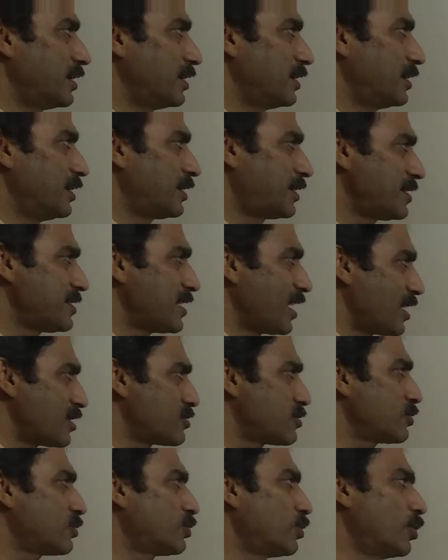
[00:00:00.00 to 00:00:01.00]
It is also
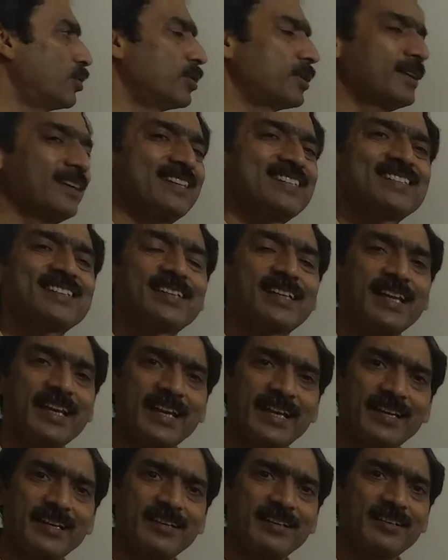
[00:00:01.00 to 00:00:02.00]
called
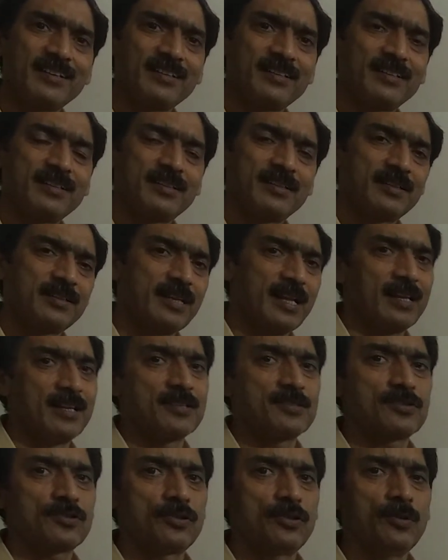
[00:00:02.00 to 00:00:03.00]
Cassegrain
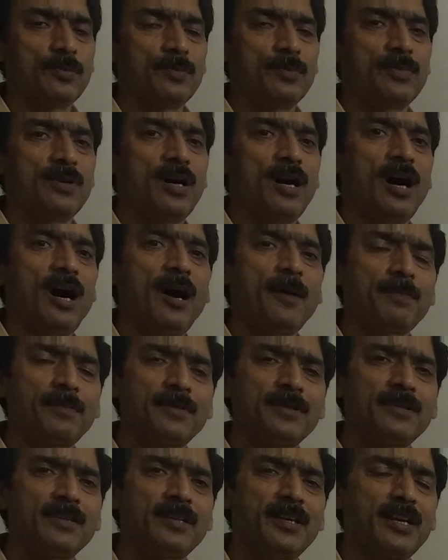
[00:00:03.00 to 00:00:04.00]
telescope after
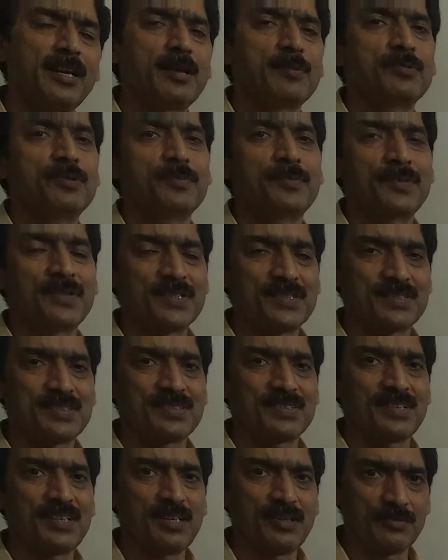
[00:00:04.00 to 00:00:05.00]
the name of its
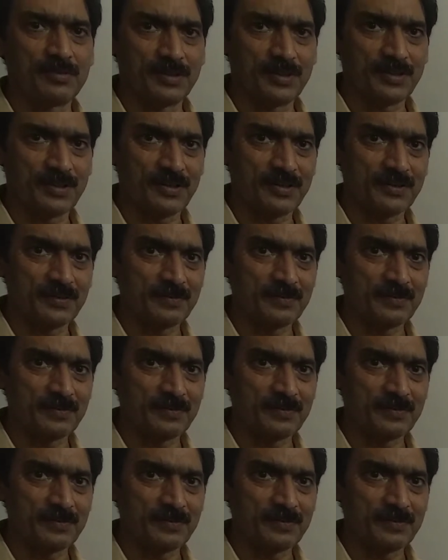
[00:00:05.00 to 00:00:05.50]
inventor.